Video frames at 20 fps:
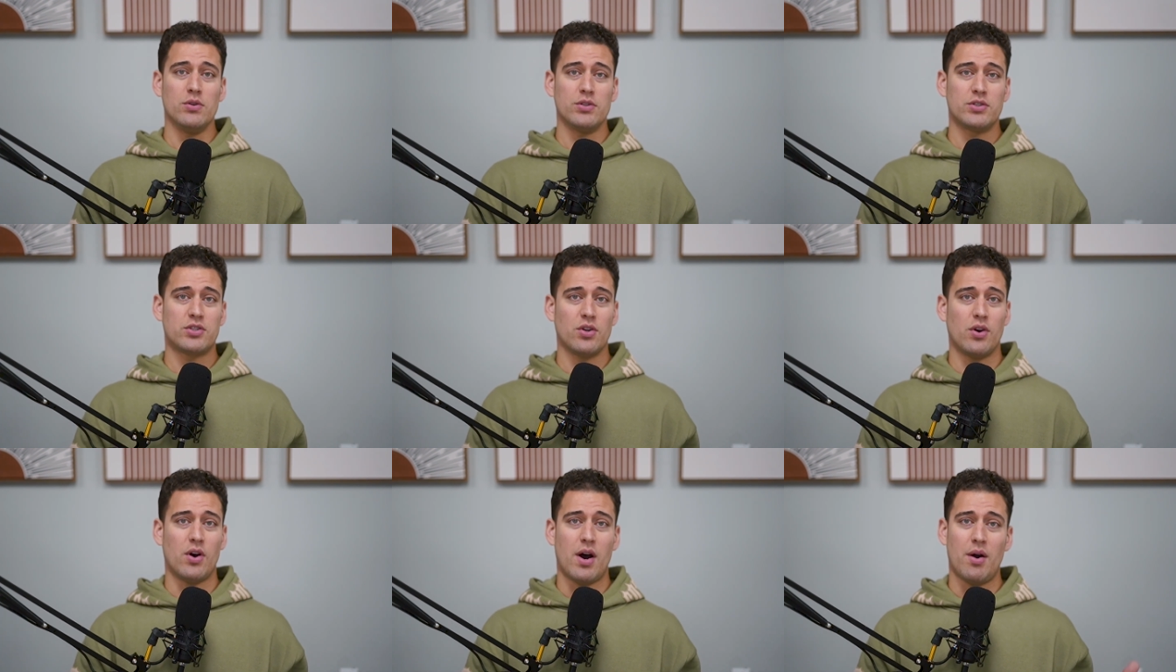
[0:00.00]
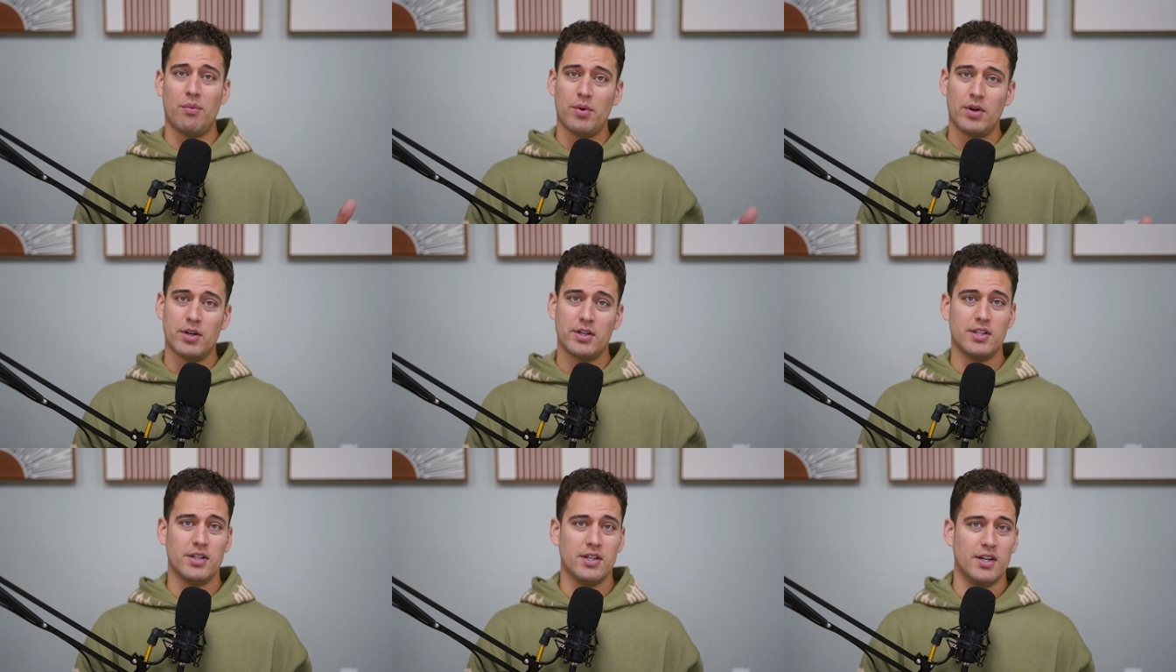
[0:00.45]
So I
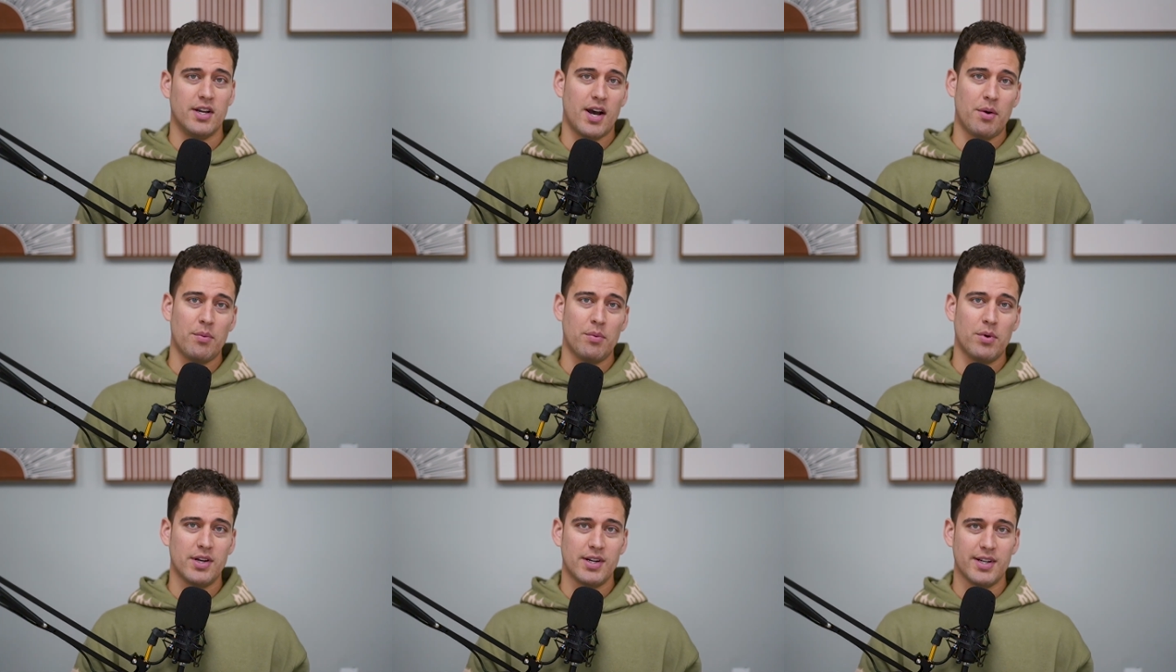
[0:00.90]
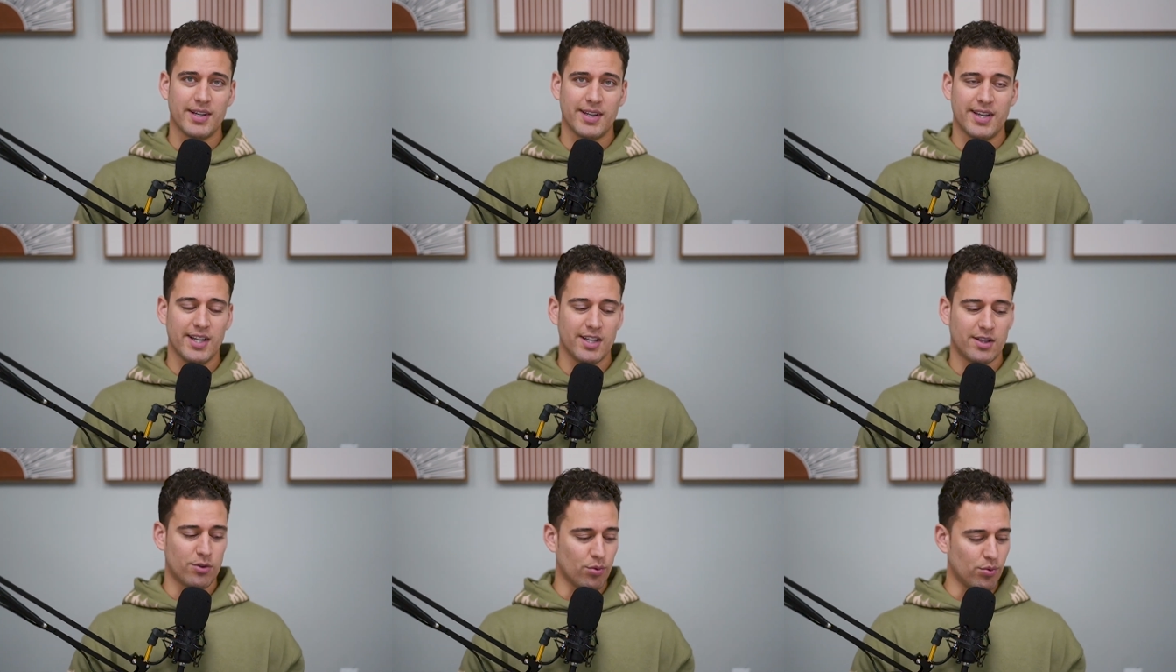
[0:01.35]
wanted to
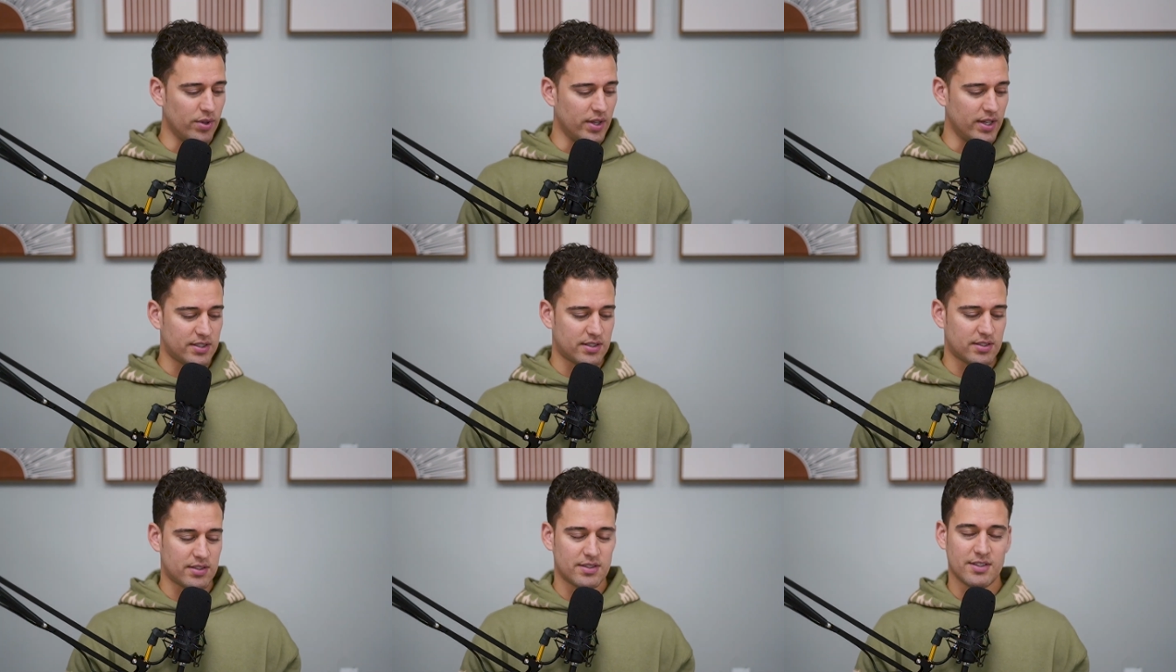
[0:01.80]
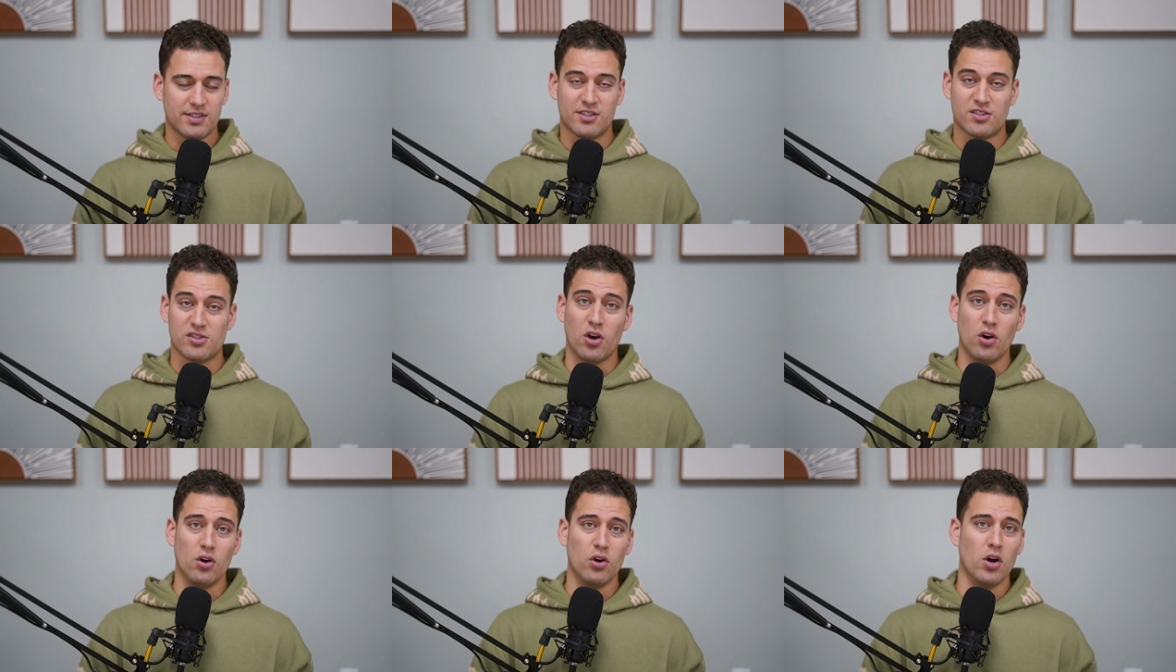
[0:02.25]
get through this
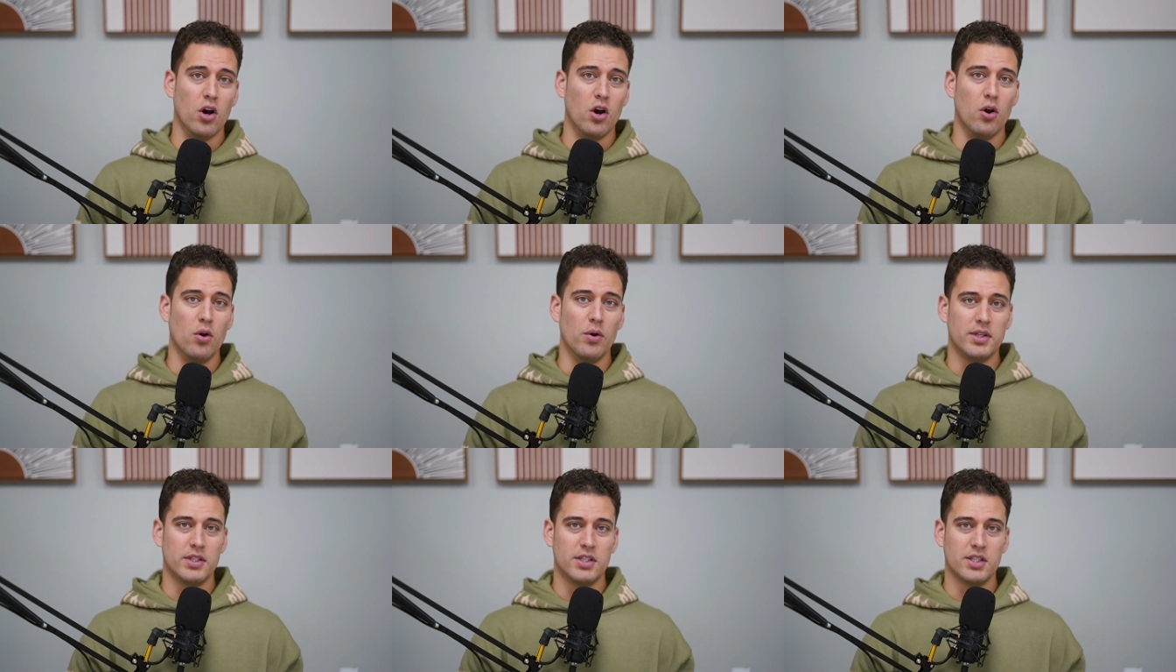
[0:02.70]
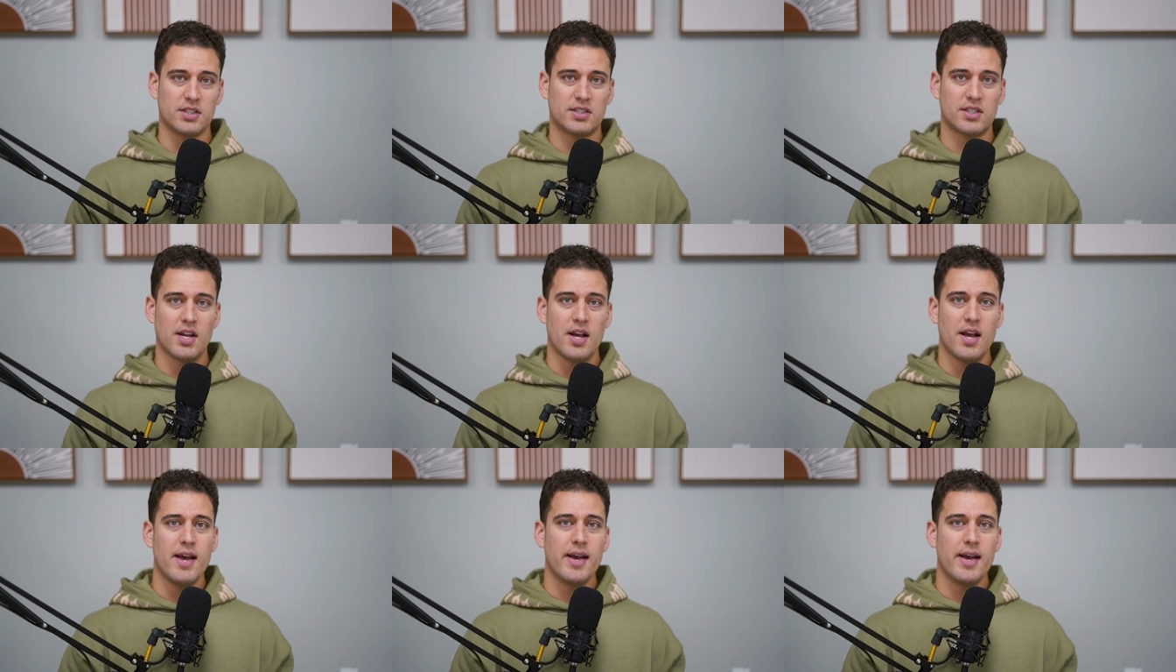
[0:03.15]
solo and just